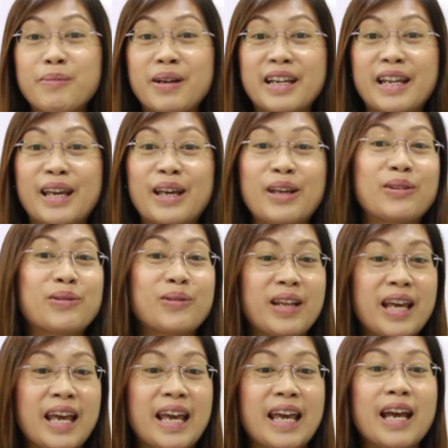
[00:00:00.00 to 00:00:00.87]
everybody,
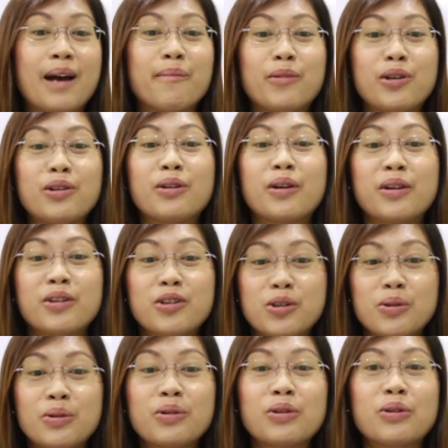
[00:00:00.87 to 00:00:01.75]
today I'm going to
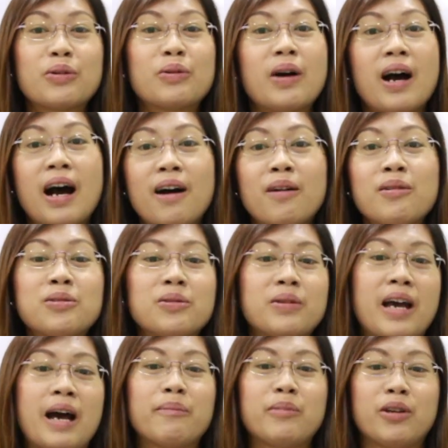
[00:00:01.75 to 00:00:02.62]
show you how
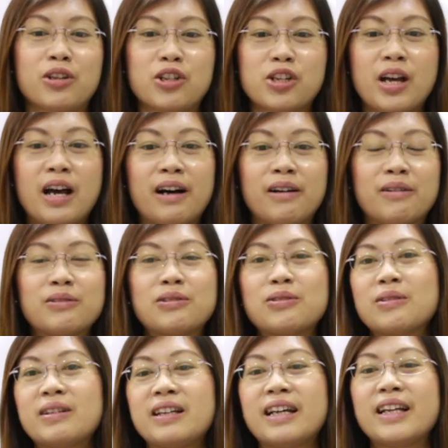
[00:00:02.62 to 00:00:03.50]
to help your
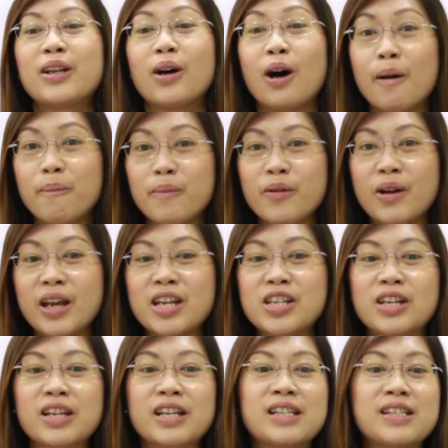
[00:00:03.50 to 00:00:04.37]
child to learn
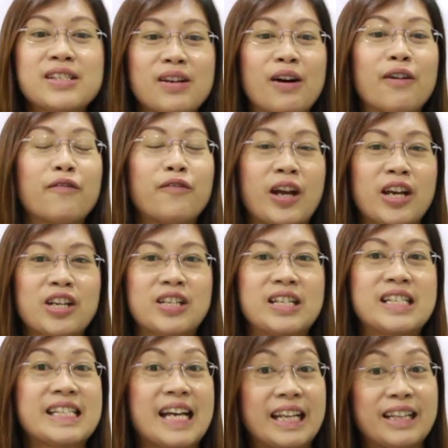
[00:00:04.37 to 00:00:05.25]
operations of
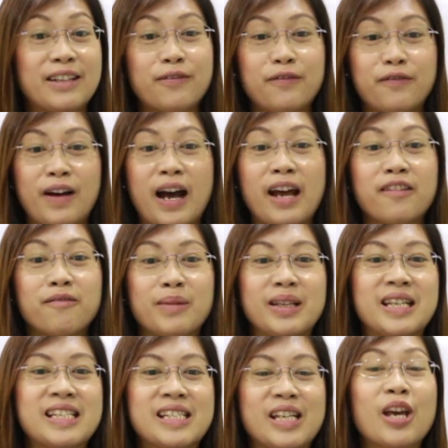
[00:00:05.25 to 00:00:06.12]
fractions under 5
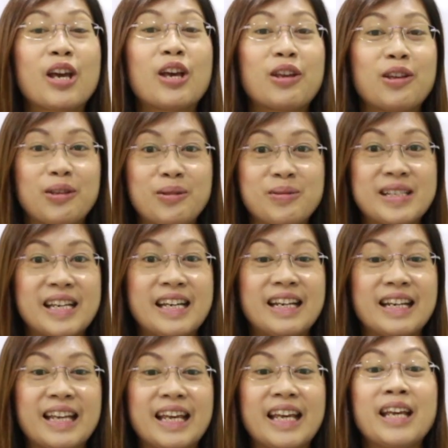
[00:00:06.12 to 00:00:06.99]
minutes
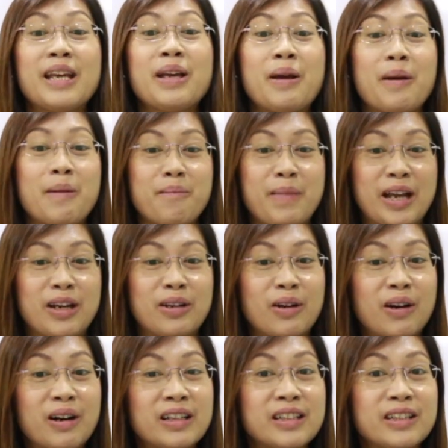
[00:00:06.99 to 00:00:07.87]
using the
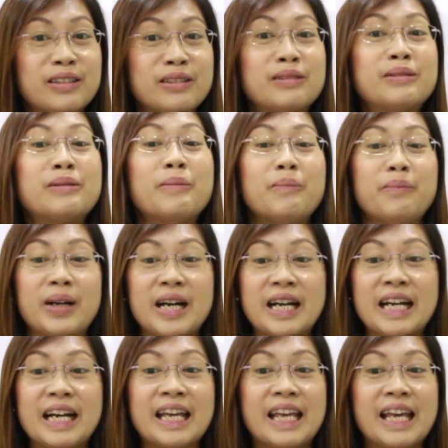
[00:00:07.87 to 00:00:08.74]
Macdonald,
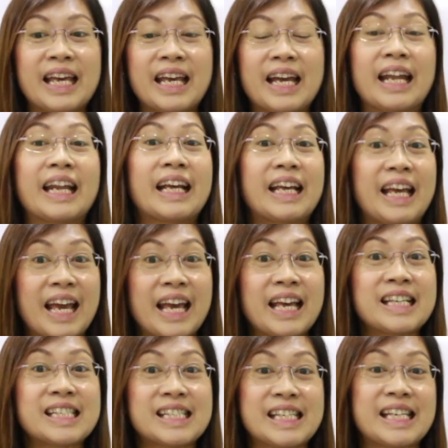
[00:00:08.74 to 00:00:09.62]
Burger King and the
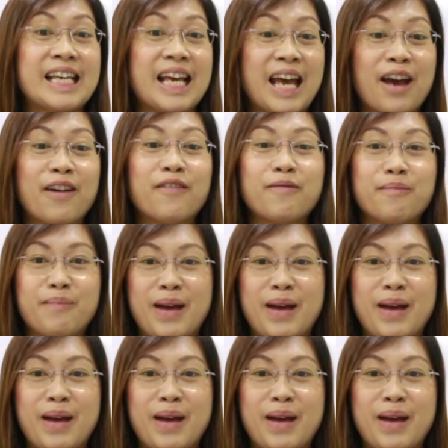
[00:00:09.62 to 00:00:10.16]
KCF